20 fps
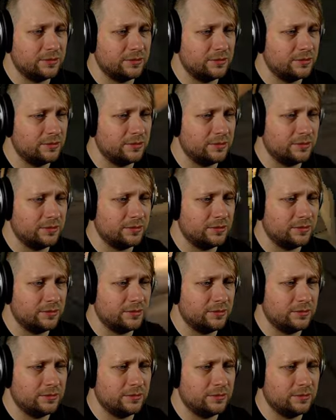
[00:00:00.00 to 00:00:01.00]

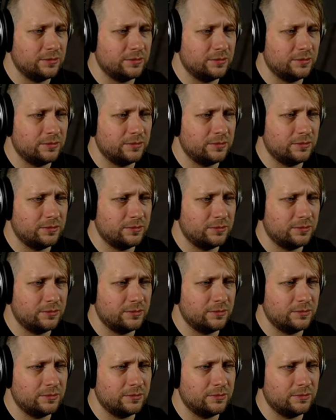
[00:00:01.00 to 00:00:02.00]

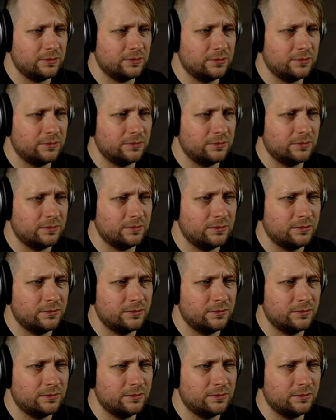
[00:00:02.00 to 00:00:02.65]
(no one is talking)